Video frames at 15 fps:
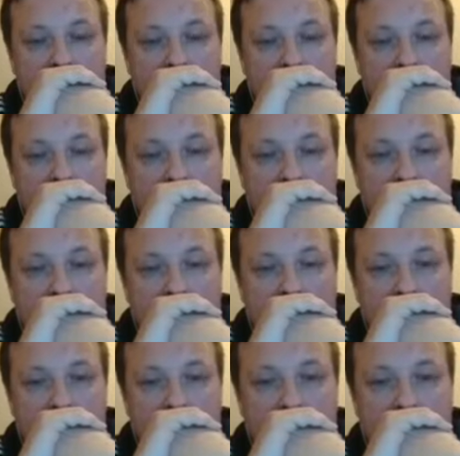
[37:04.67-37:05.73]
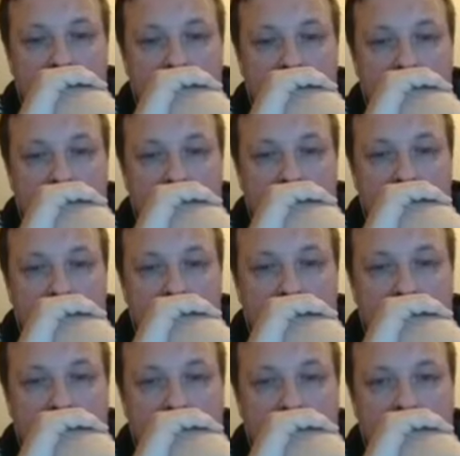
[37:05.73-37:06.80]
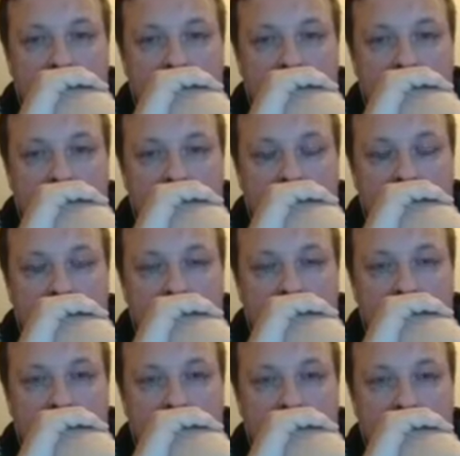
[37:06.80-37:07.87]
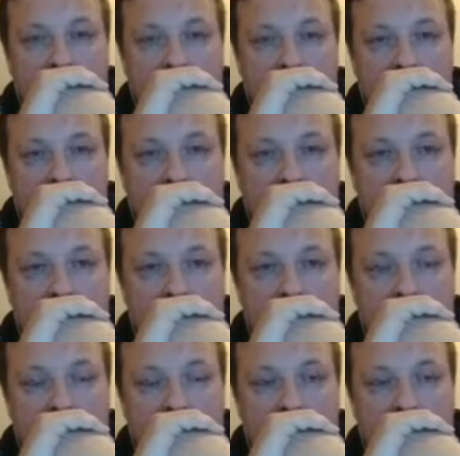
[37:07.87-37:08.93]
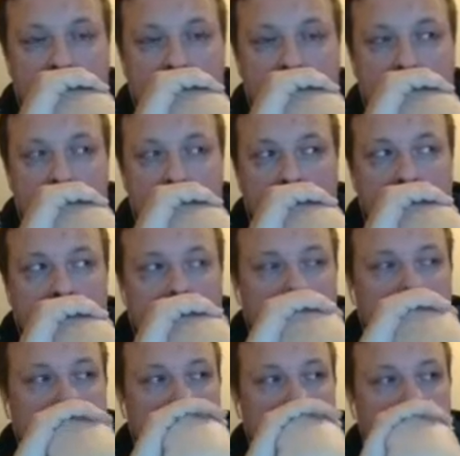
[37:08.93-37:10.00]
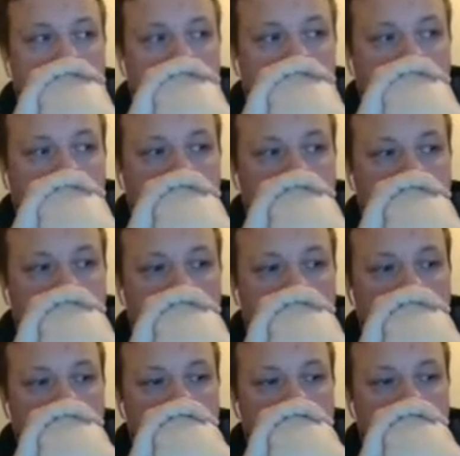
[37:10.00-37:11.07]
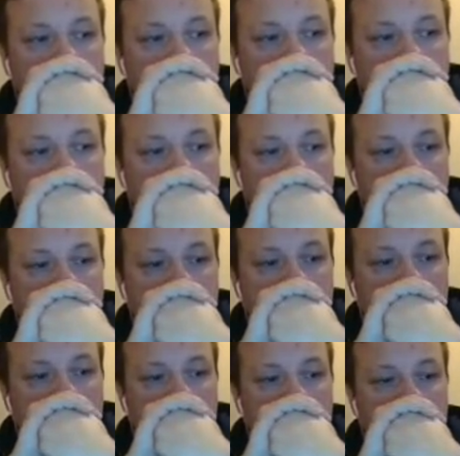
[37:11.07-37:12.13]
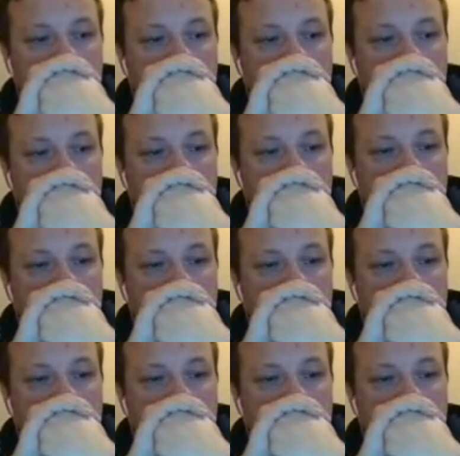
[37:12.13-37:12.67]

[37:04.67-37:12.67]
(silent)